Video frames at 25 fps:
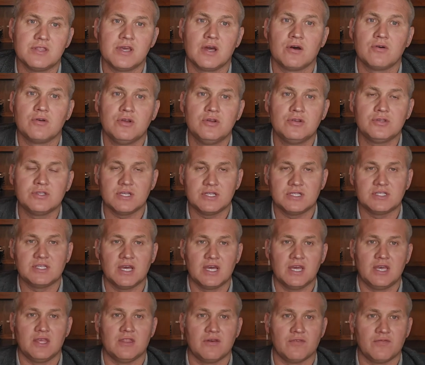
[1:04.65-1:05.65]
They'll usually
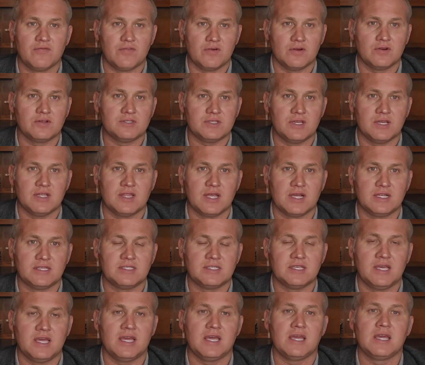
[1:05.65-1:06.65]
tell you the first thing they
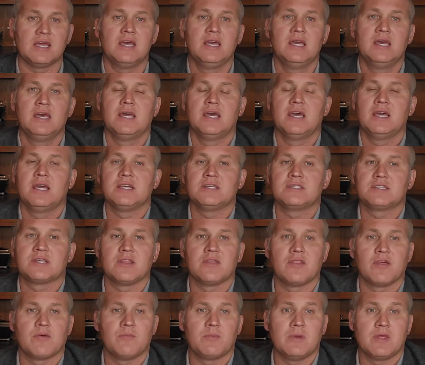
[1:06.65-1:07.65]
say is
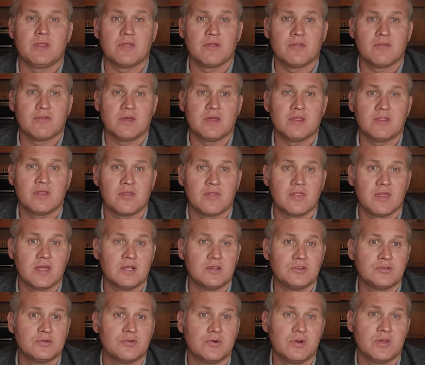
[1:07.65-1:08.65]
going to be the thing that they
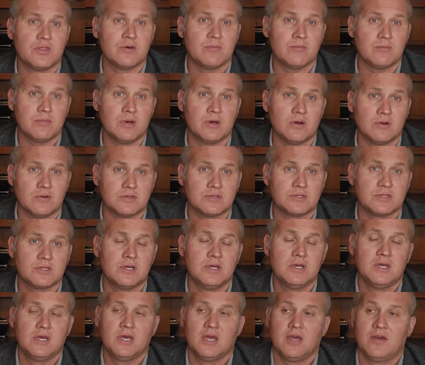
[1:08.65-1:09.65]
enjoy the most.
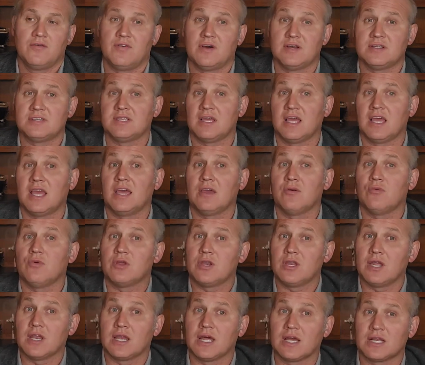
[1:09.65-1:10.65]
If I say, hey, what
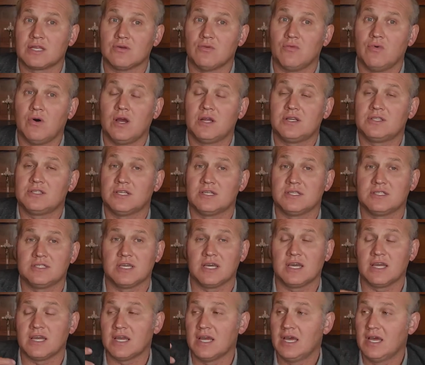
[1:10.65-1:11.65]
do you like to watch? They
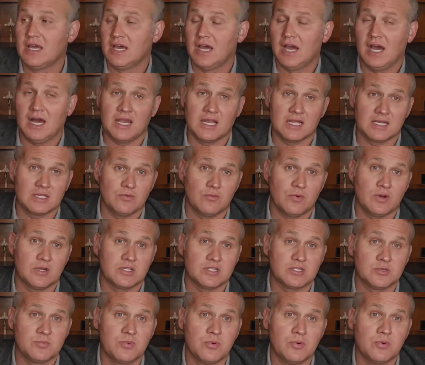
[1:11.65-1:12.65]
say, I like to
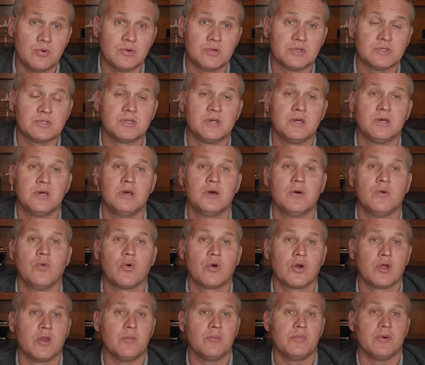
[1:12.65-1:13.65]
watch sports.
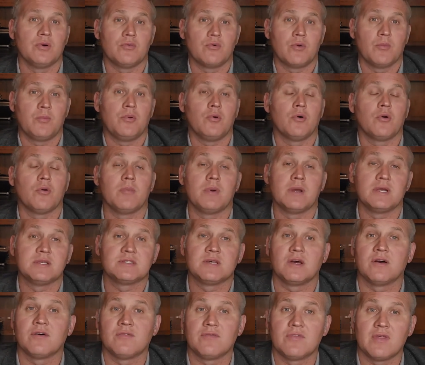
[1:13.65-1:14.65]
We're going to build a rapport based
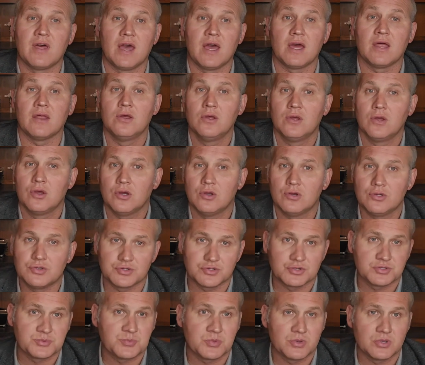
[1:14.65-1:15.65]
off that. Who's
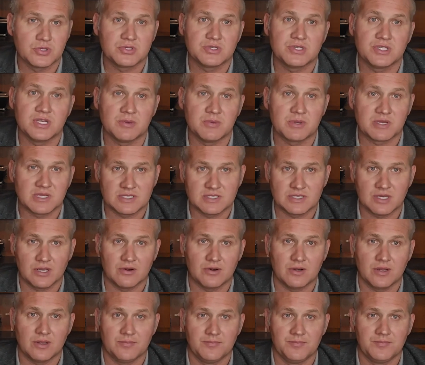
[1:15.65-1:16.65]
your sports team, etc.
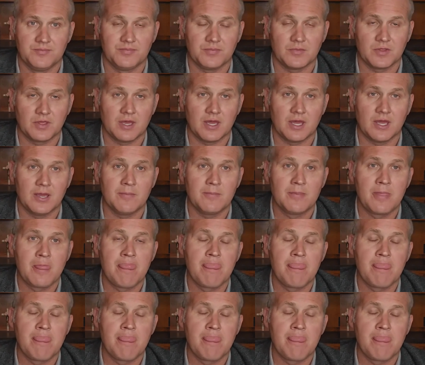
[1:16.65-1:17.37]
Okay?